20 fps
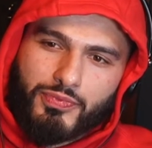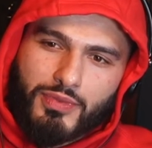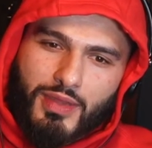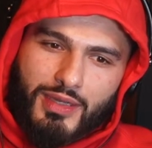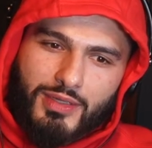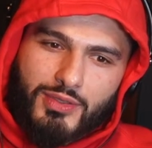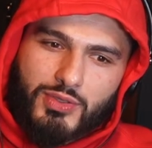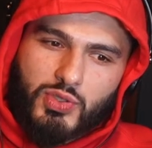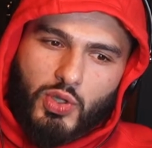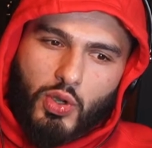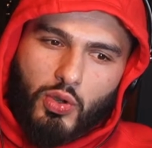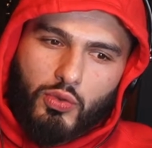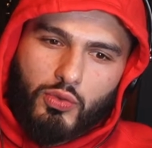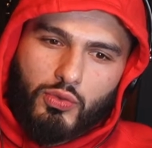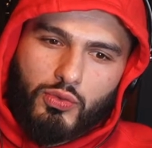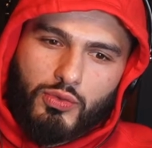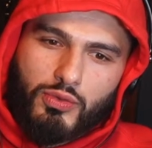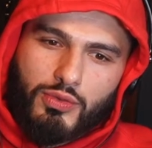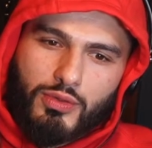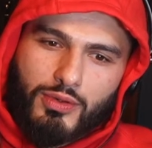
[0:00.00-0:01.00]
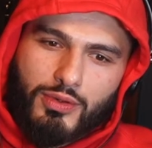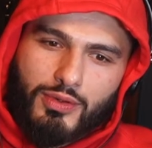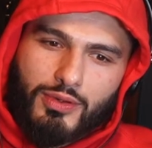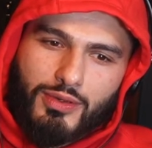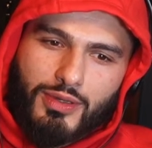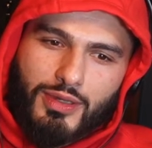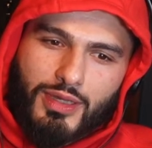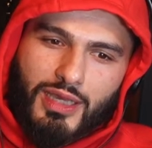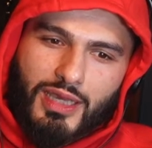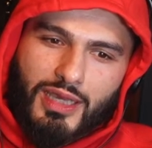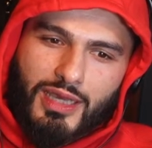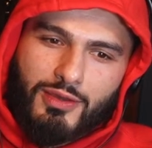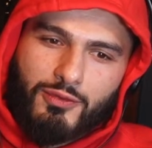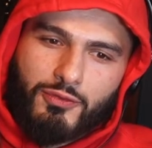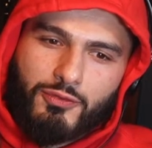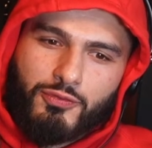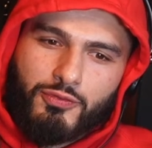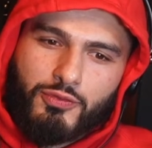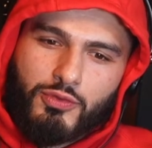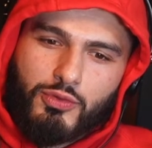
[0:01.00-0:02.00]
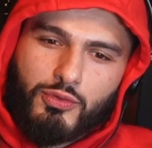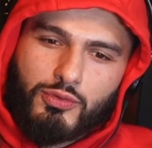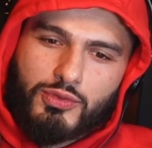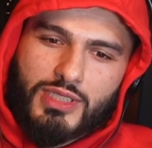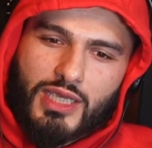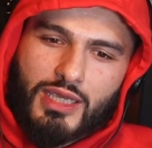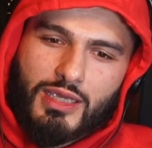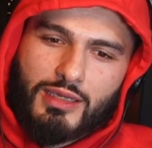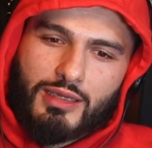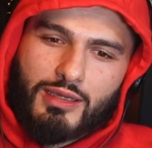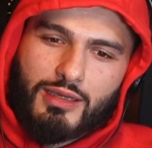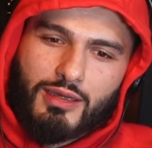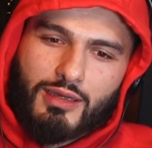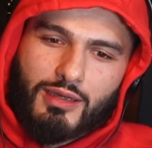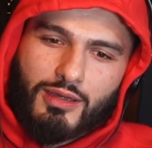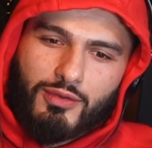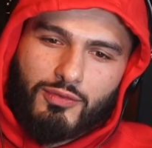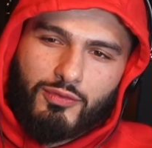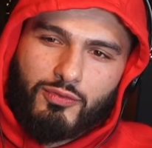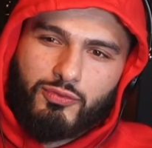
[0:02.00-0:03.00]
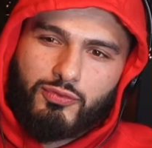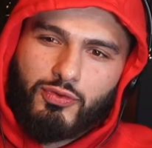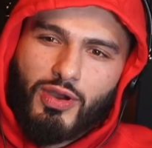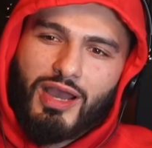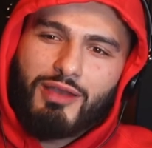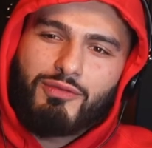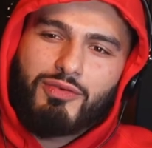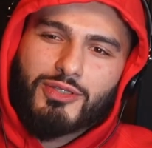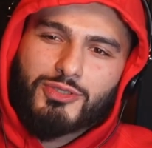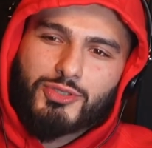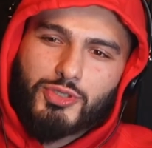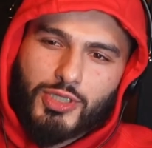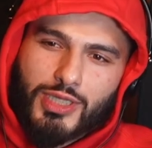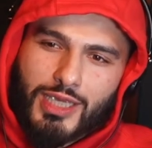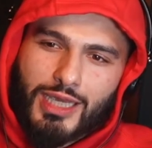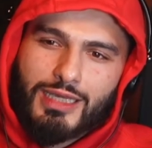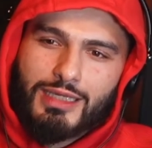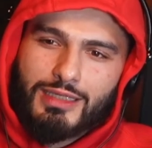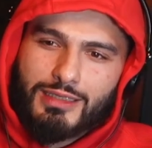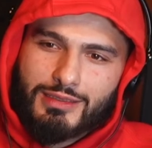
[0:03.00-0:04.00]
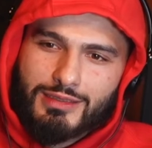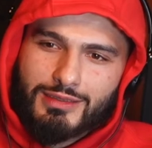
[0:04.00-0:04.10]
So if you take 500k,